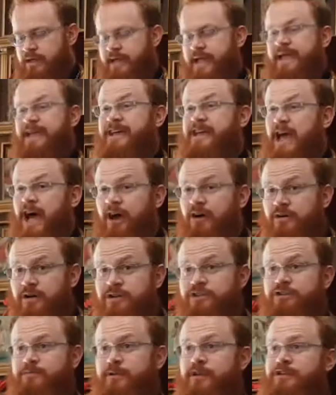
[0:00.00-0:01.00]

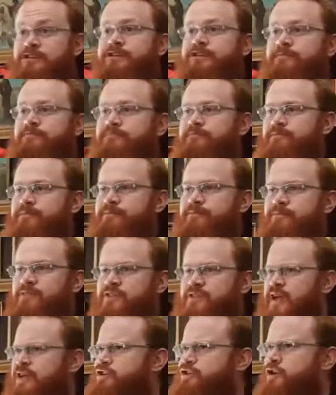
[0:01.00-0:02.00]
Encouragement,
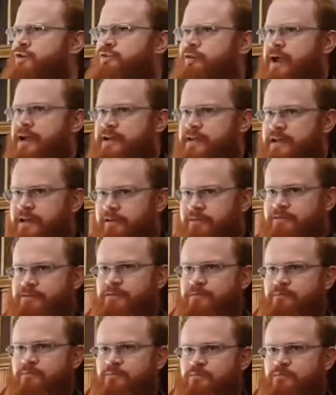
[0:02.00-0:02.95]
such a great gift.